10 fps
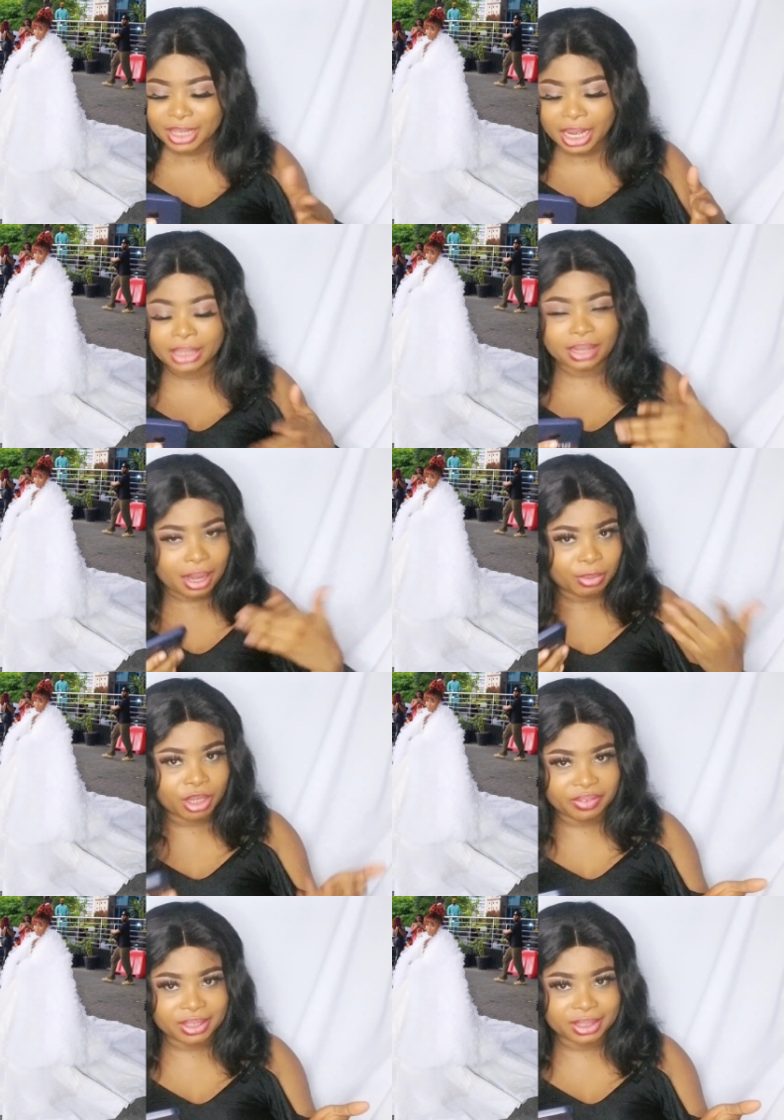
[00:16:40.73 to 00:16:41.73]
And I'm
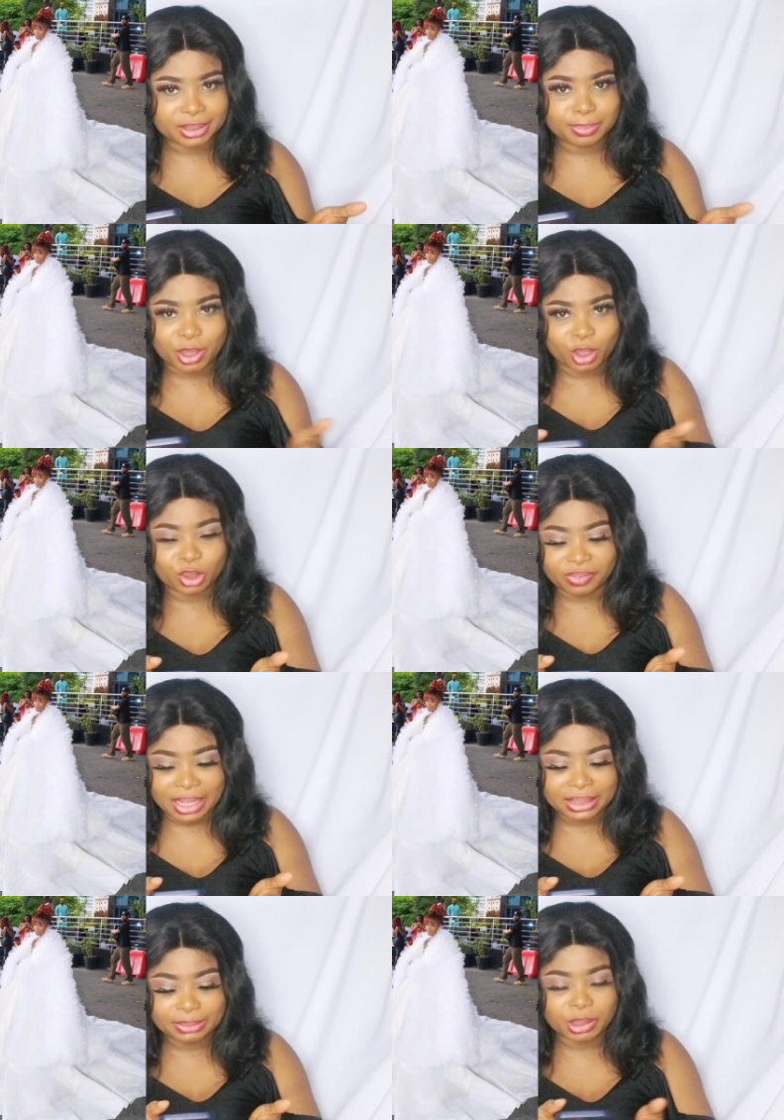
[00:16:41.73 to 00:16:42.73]
loving it because of
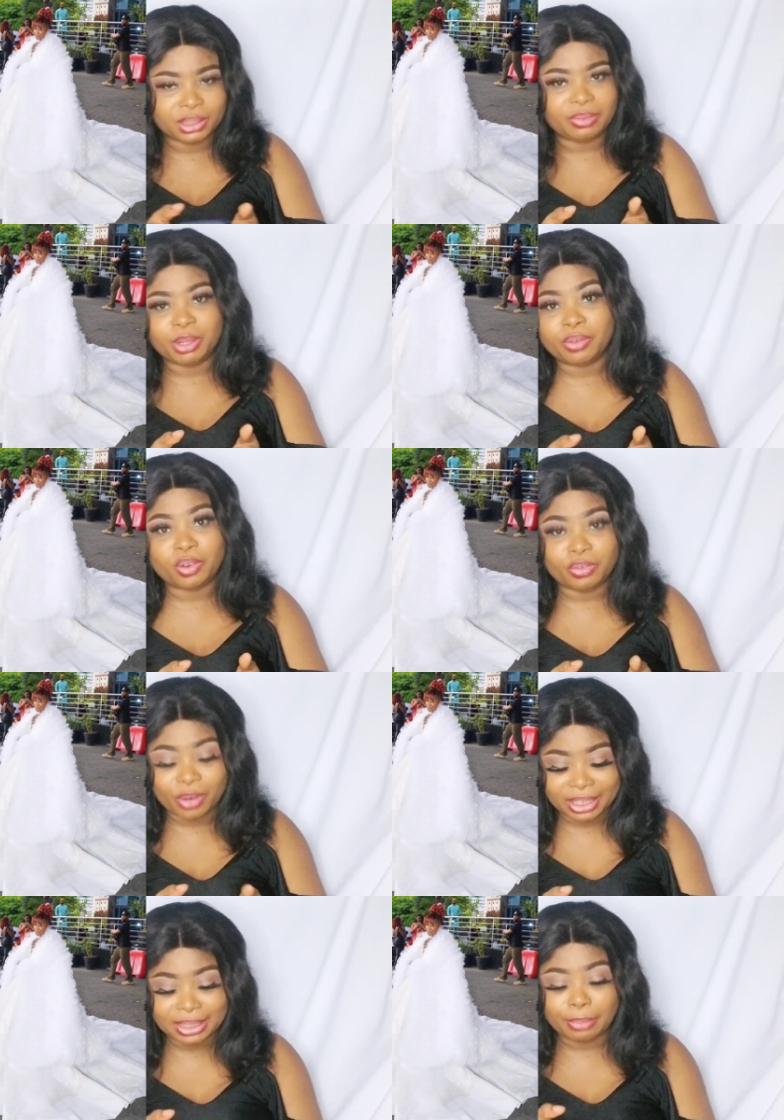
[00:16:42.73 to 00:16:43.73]
that. Because I'm a lover of
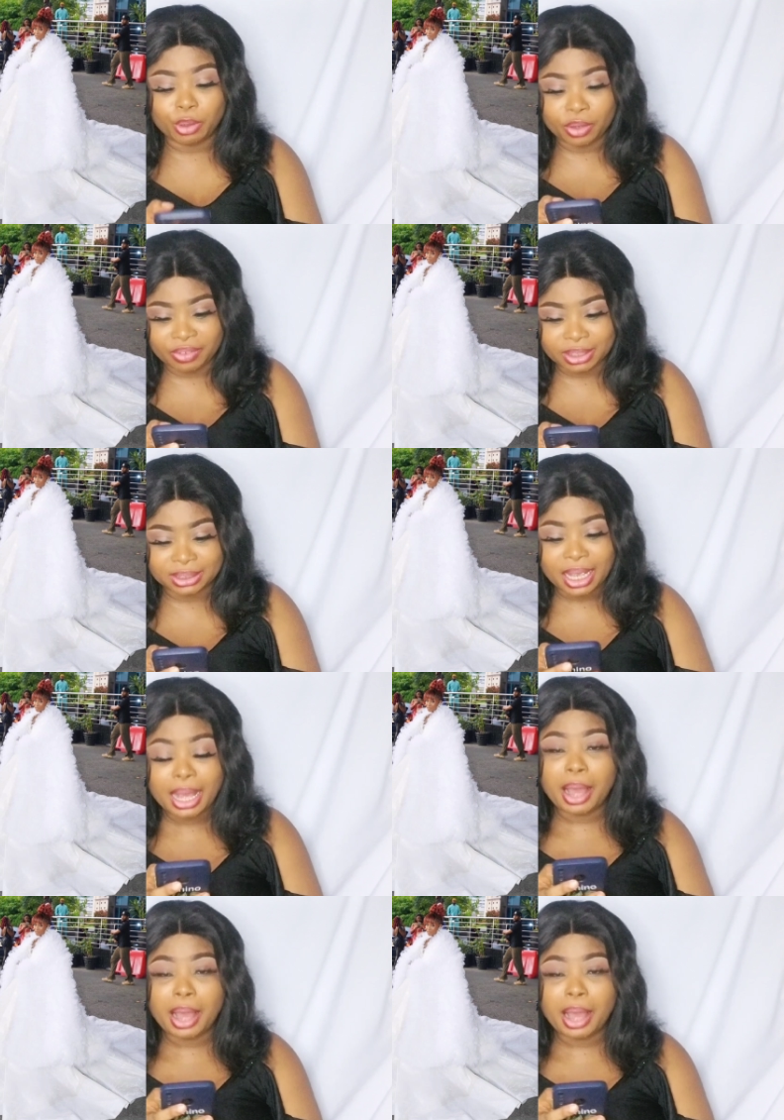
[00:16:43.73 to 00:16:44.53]
white, I'm loving it.